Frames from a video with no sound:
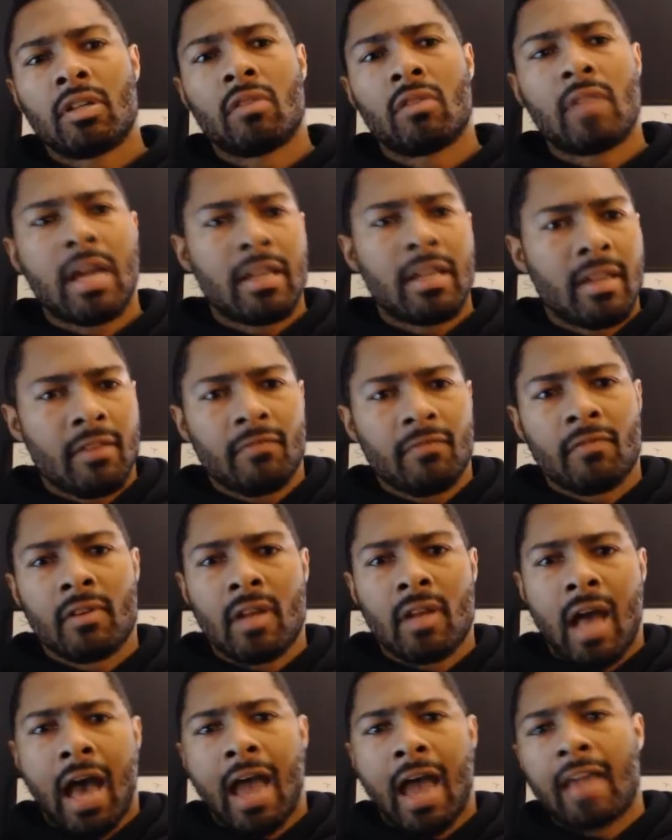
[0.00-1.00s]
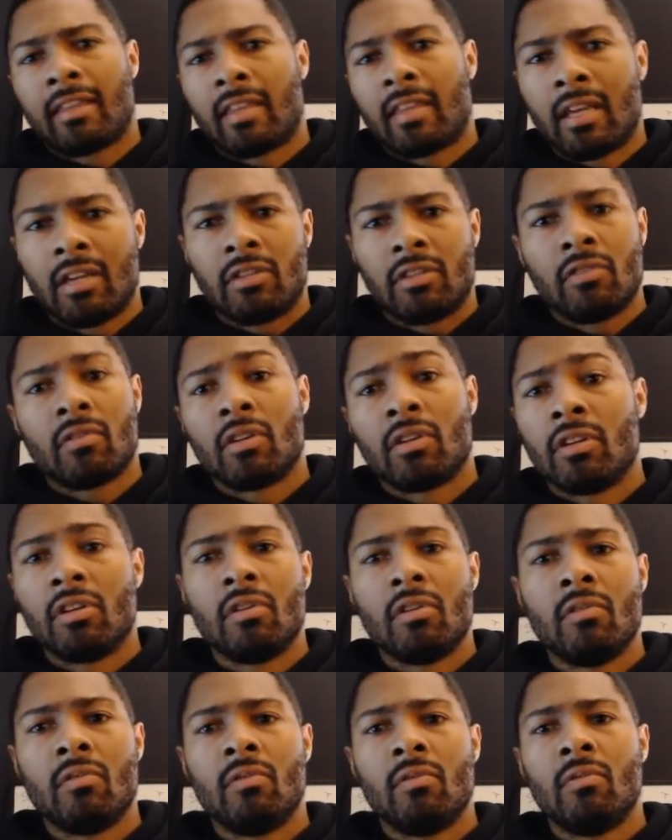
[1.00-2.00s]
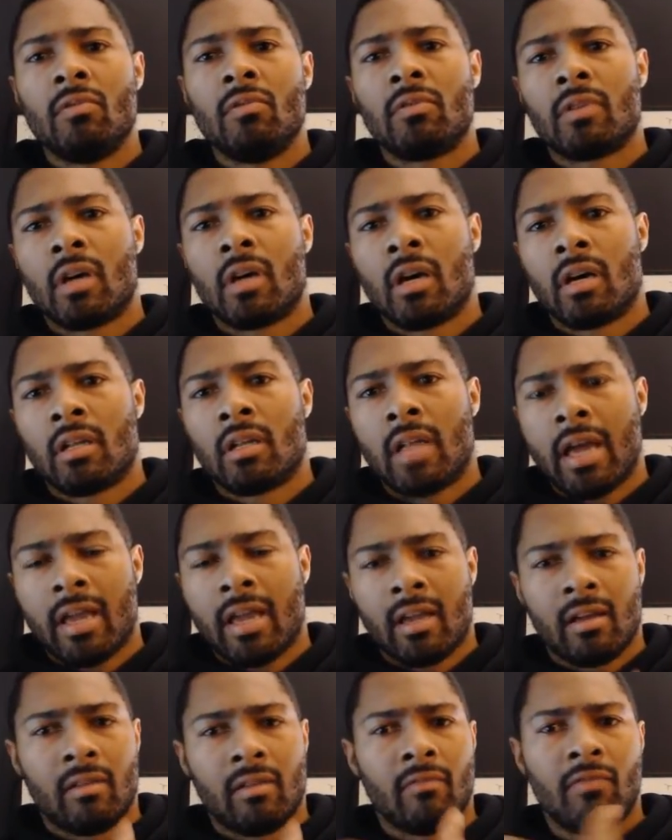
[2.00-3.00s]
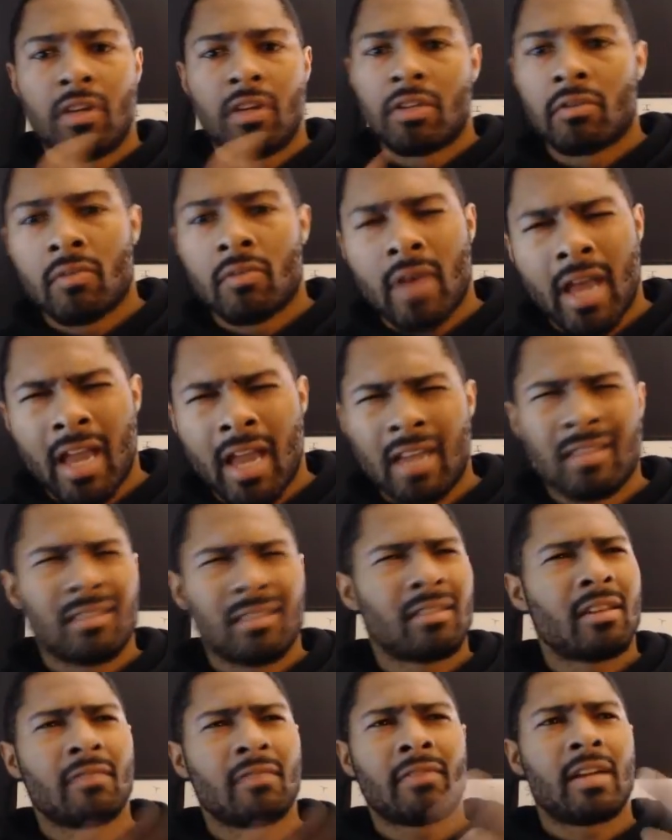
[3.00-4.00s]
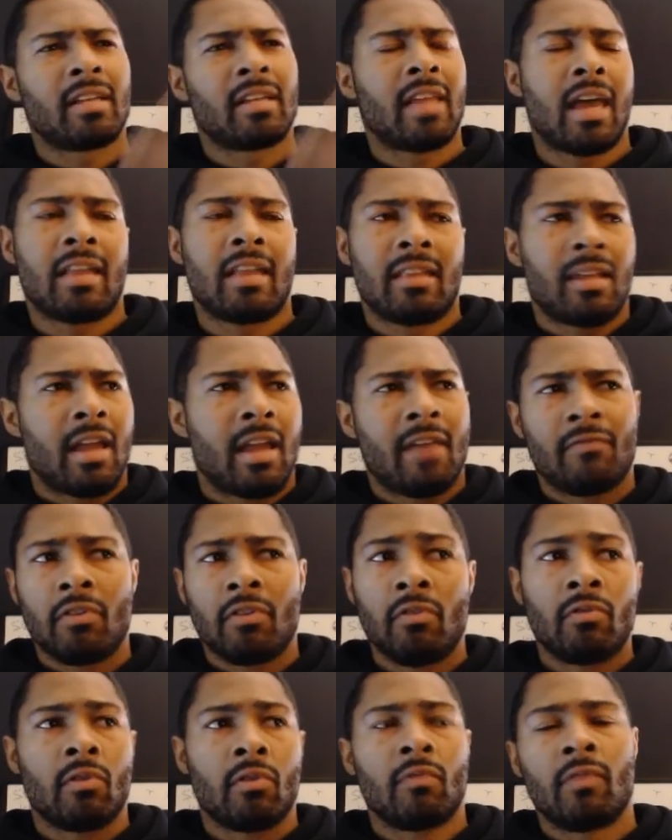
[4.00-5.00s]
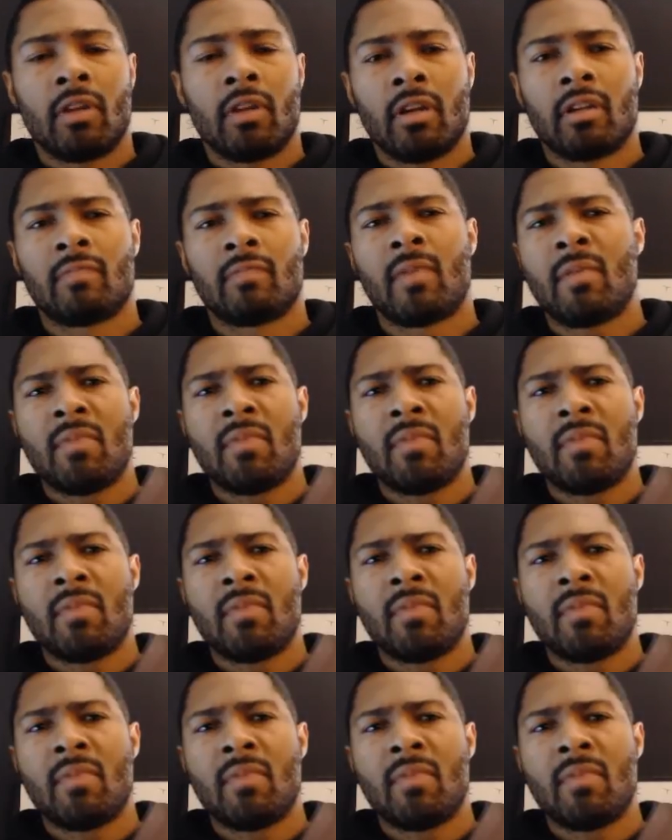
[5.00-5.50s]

show like different eye things you can use, like visual aids and stuff like that I've used over the years.